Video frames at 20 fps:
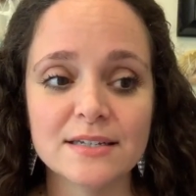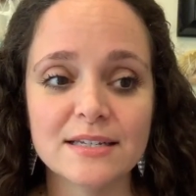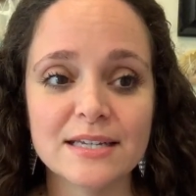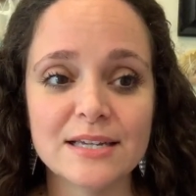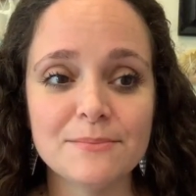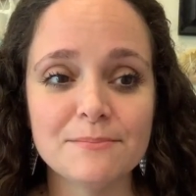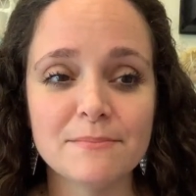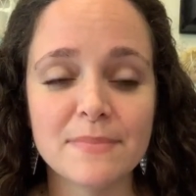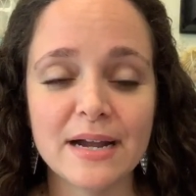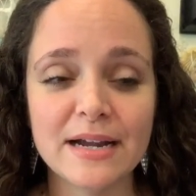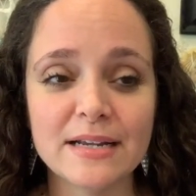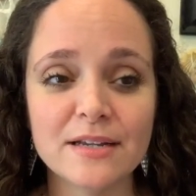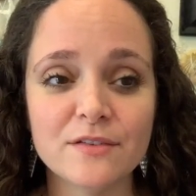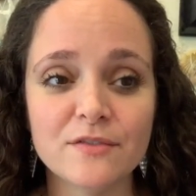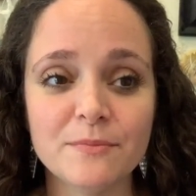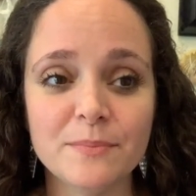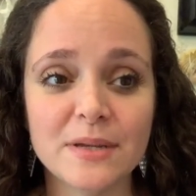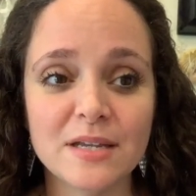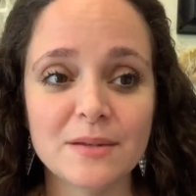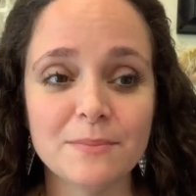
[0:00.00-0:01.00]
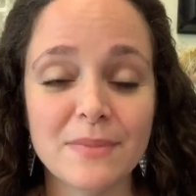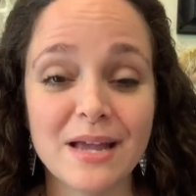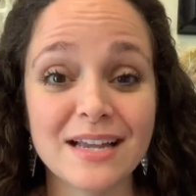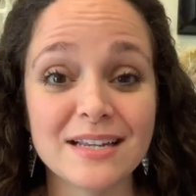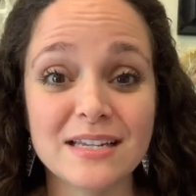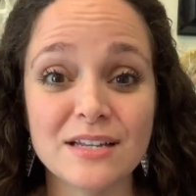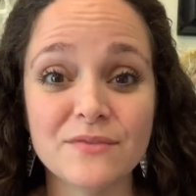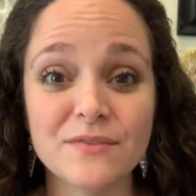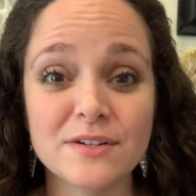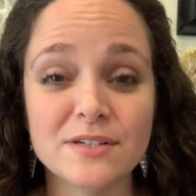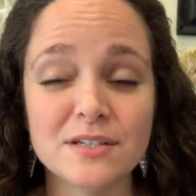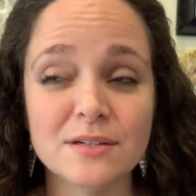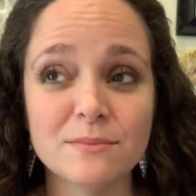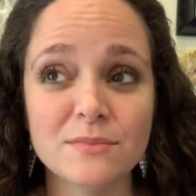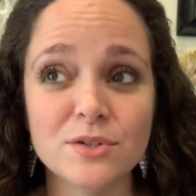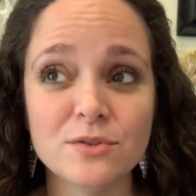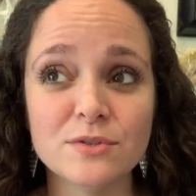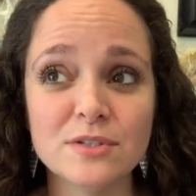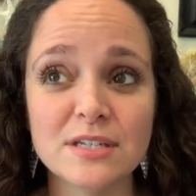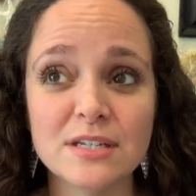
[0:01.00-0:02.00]
It might have been Magnificent
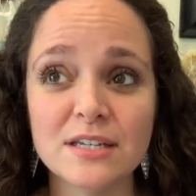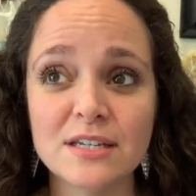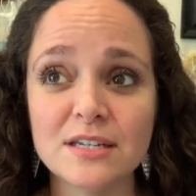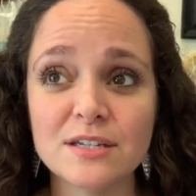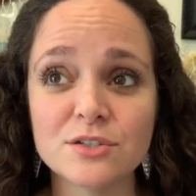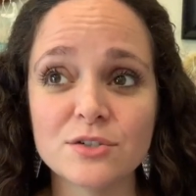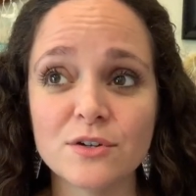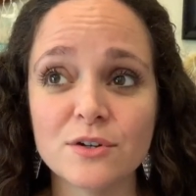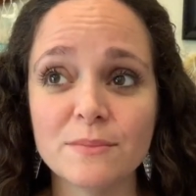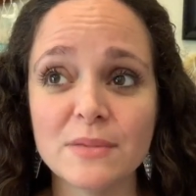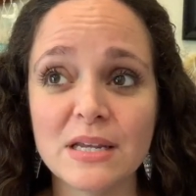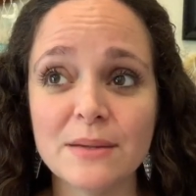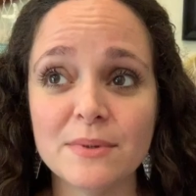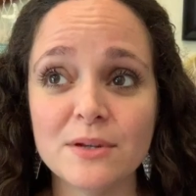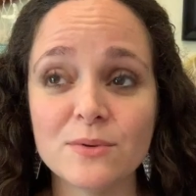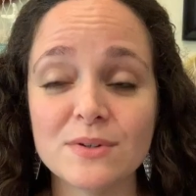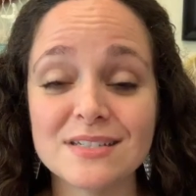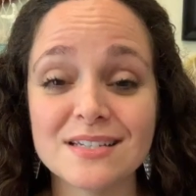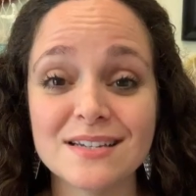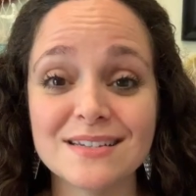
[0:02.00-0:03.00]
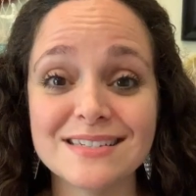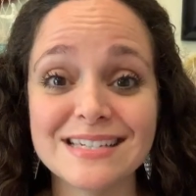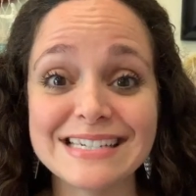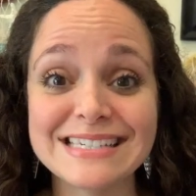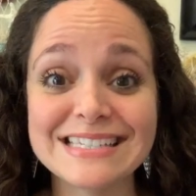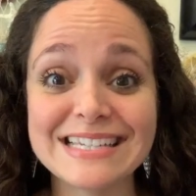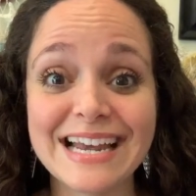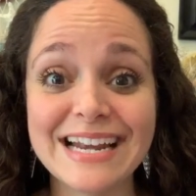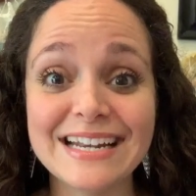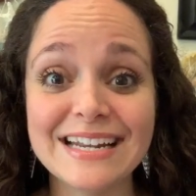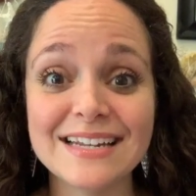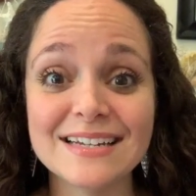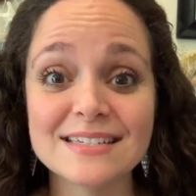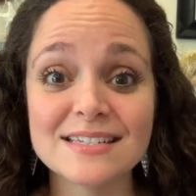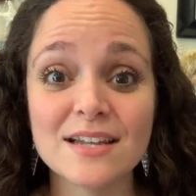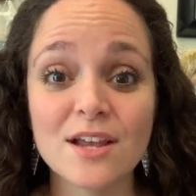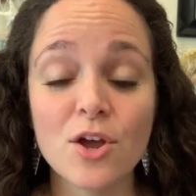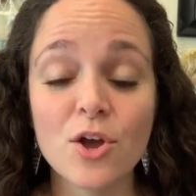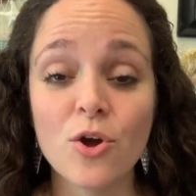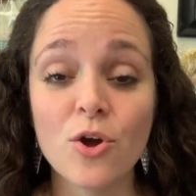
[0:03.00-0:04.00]
Musings, or maybe it was Sunset
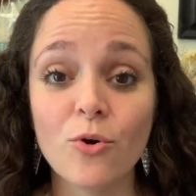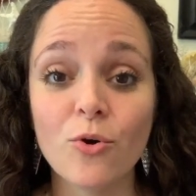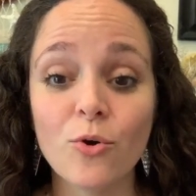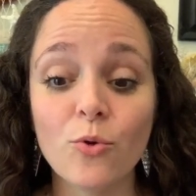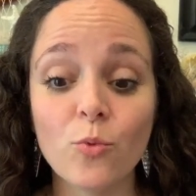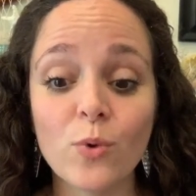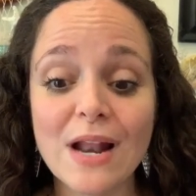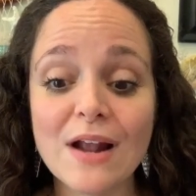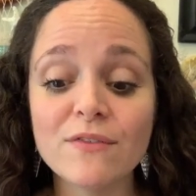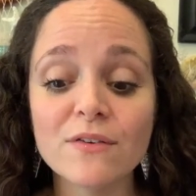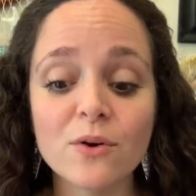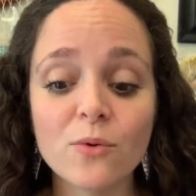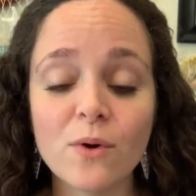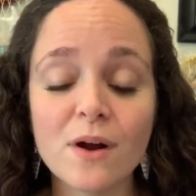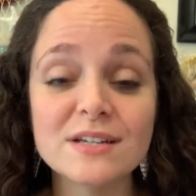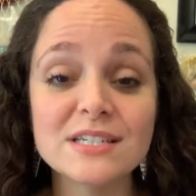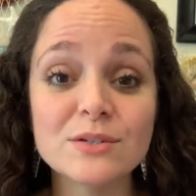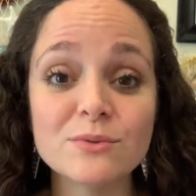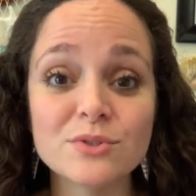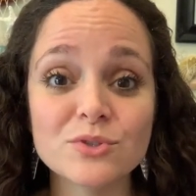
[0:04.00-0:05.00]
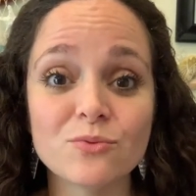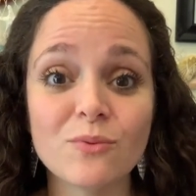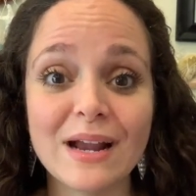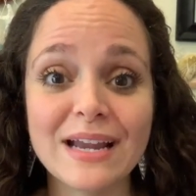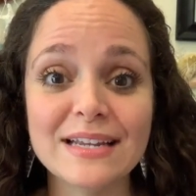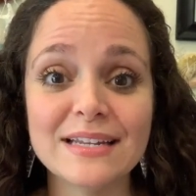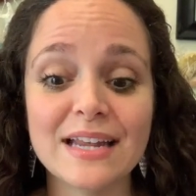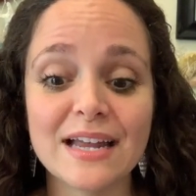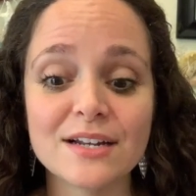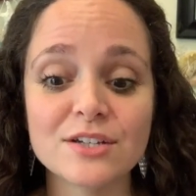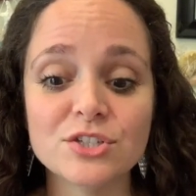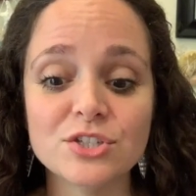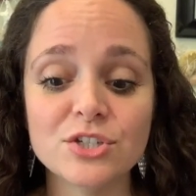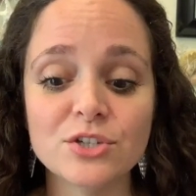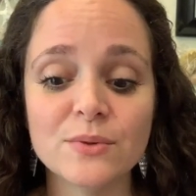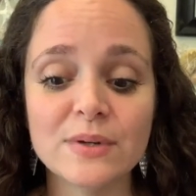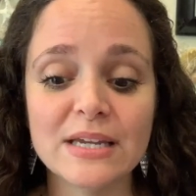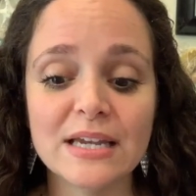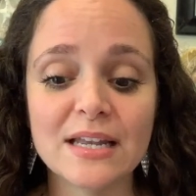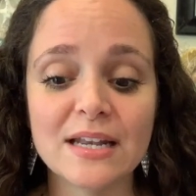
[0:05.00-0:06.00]
Sightings. Whatever it was right next
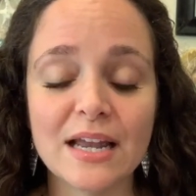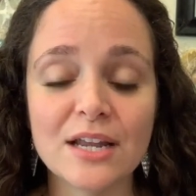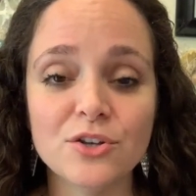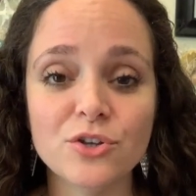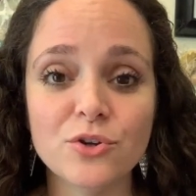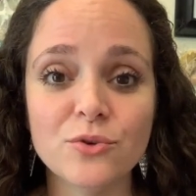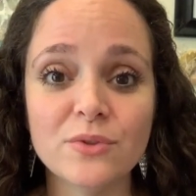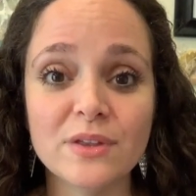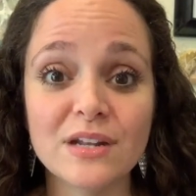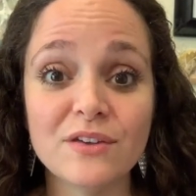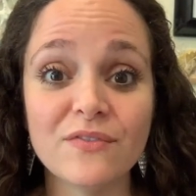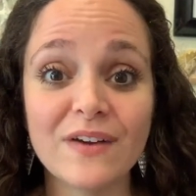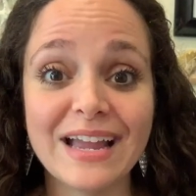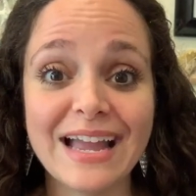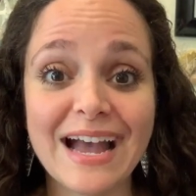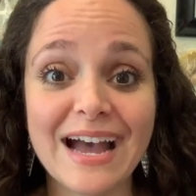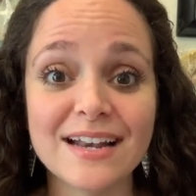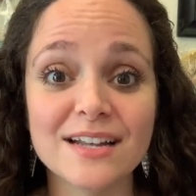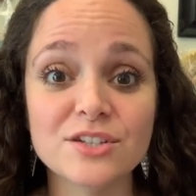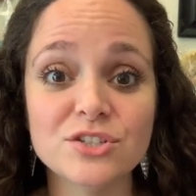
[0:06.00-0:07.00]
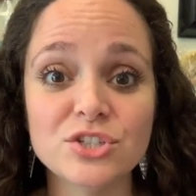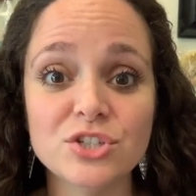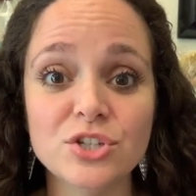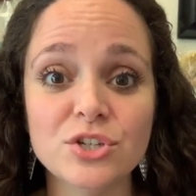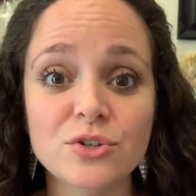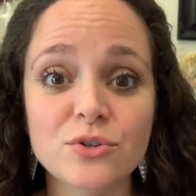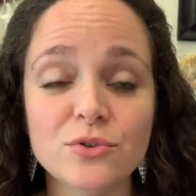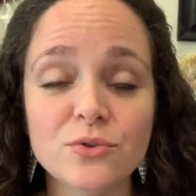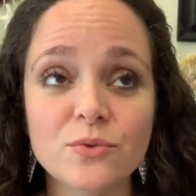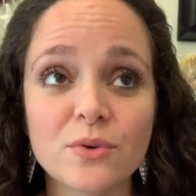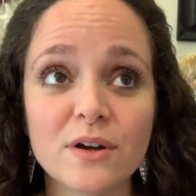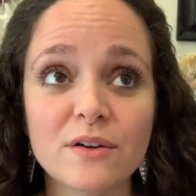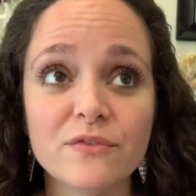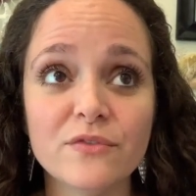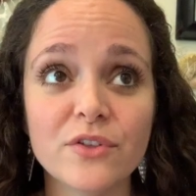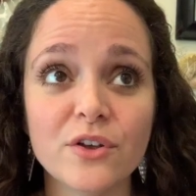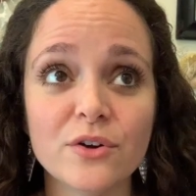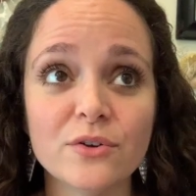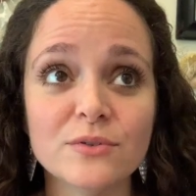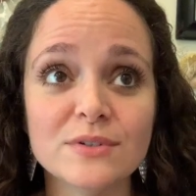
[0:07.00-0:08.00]
to it, and I knew that if I added 2
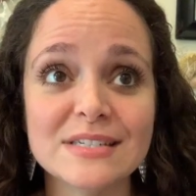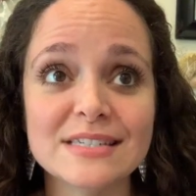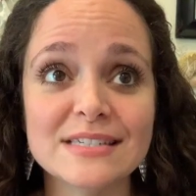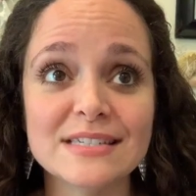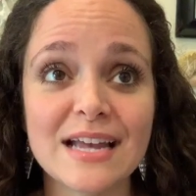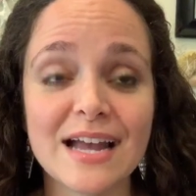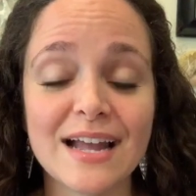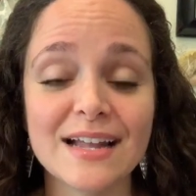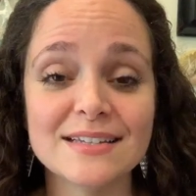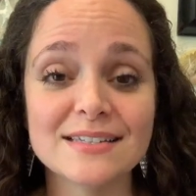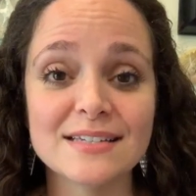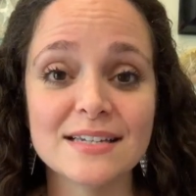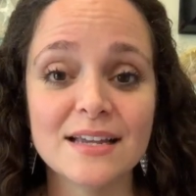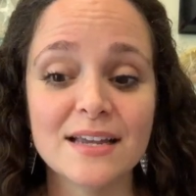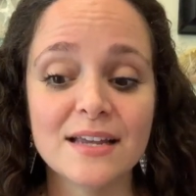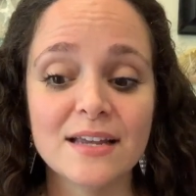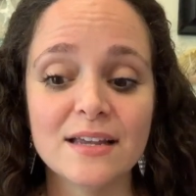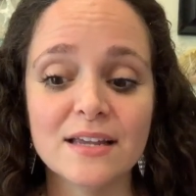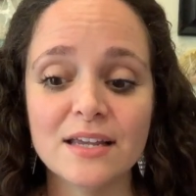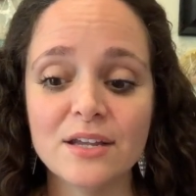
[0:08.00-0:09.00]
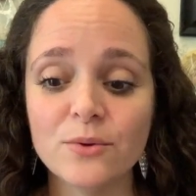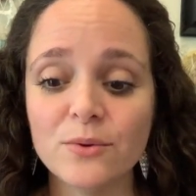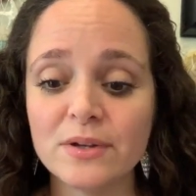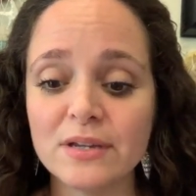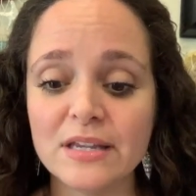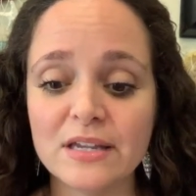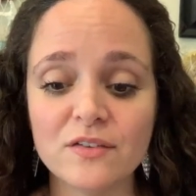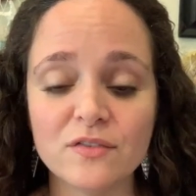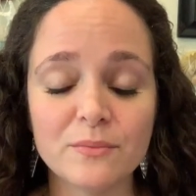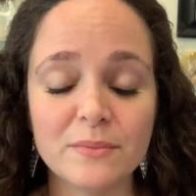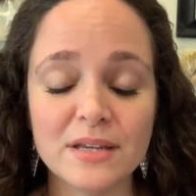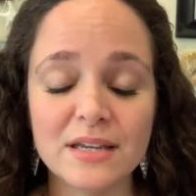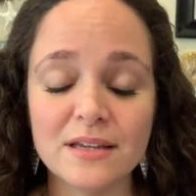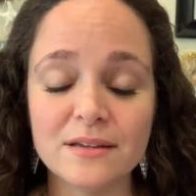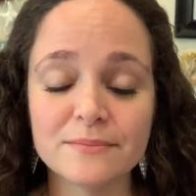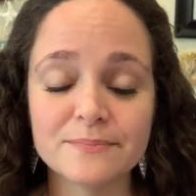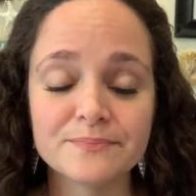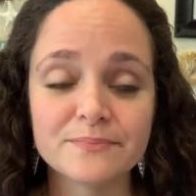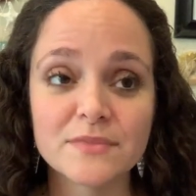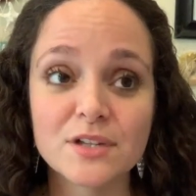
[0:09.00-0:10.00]
of those sets, it would give
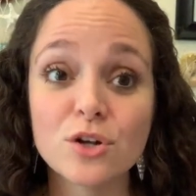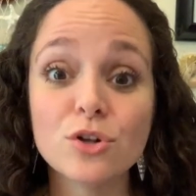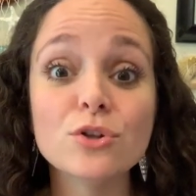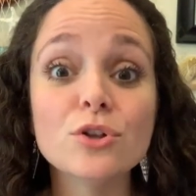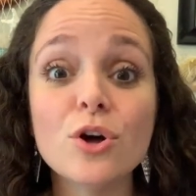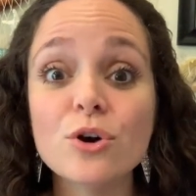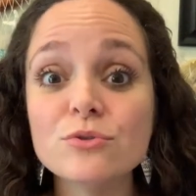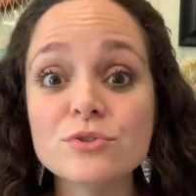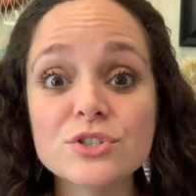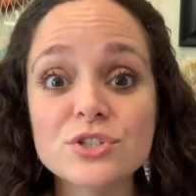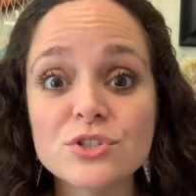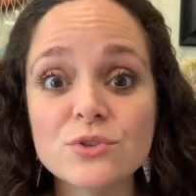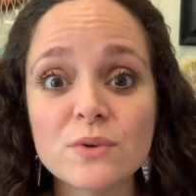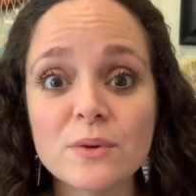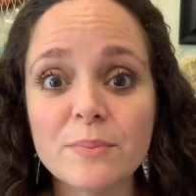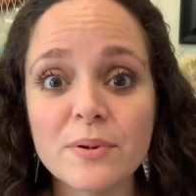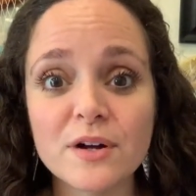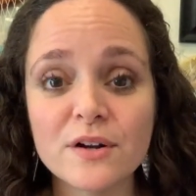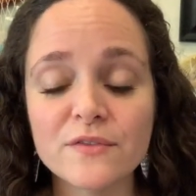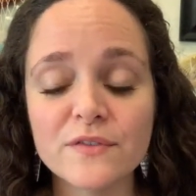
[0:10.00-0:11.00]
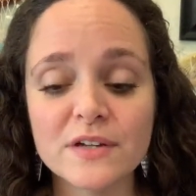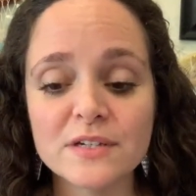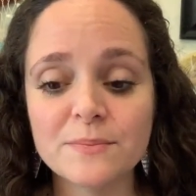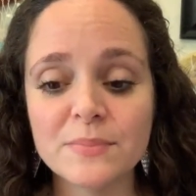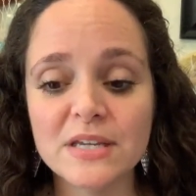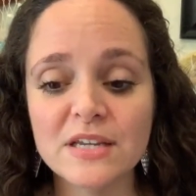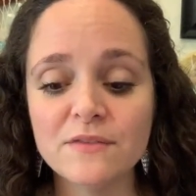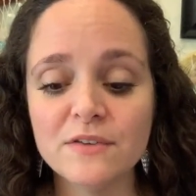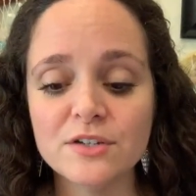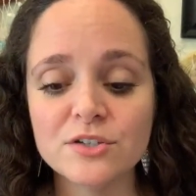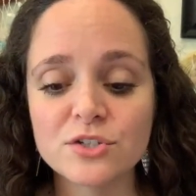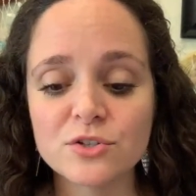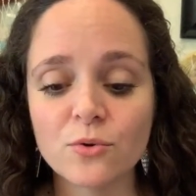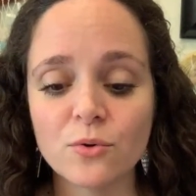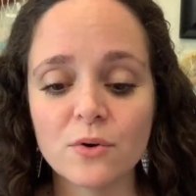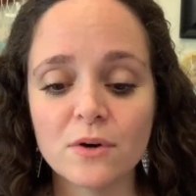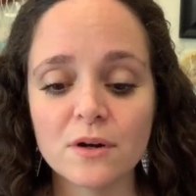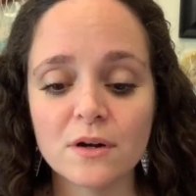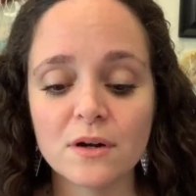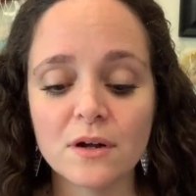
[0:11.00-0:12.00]
me close to a perfect PV
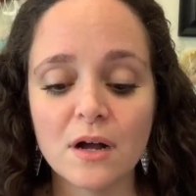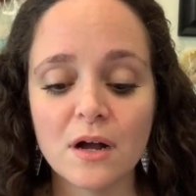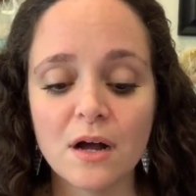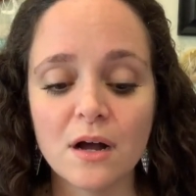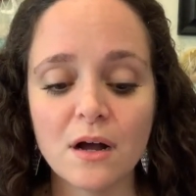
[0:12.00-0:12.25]
score.